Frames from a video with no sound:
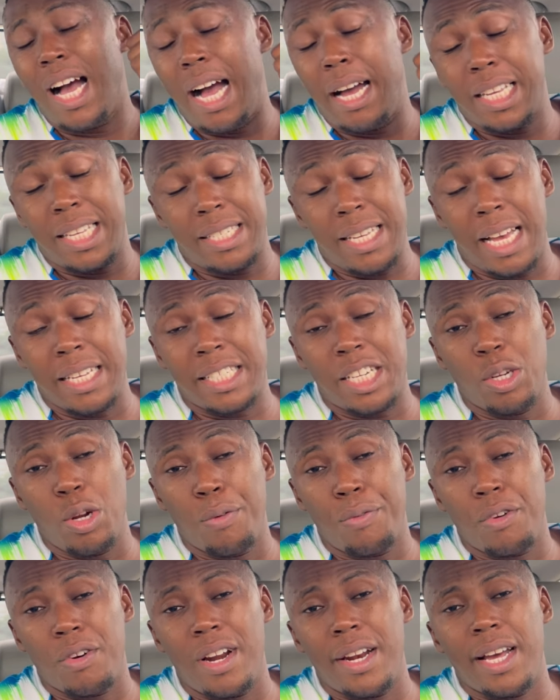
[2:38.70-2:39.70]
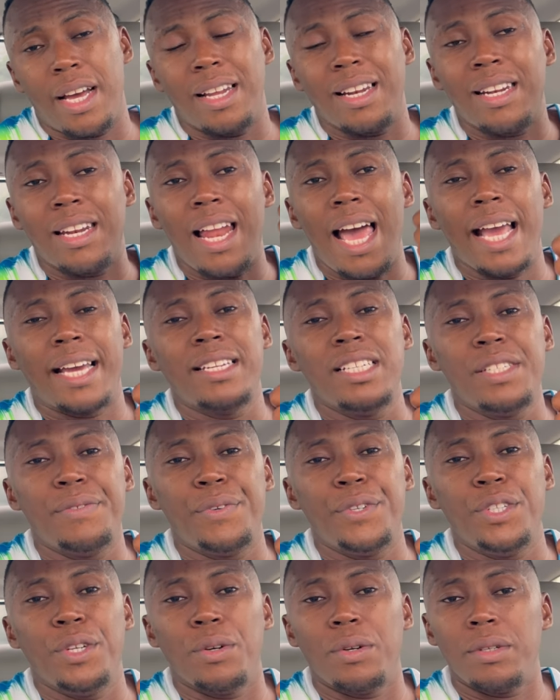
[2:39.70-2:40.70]
As asking of you rather. Like this
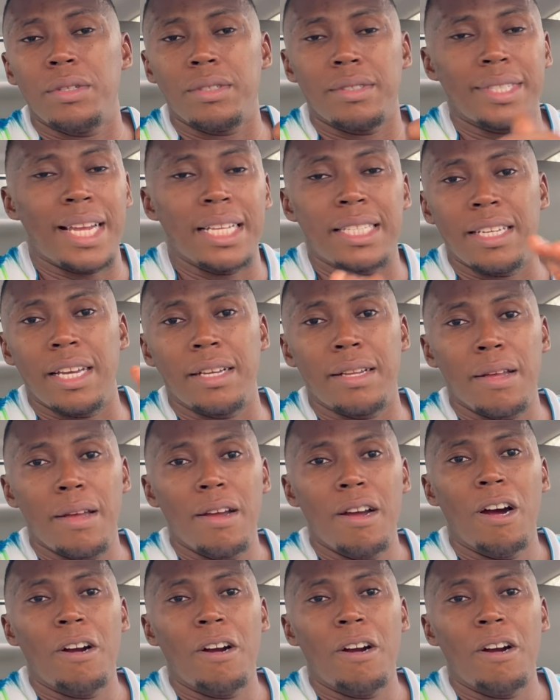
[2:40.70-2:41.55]
video. That's it.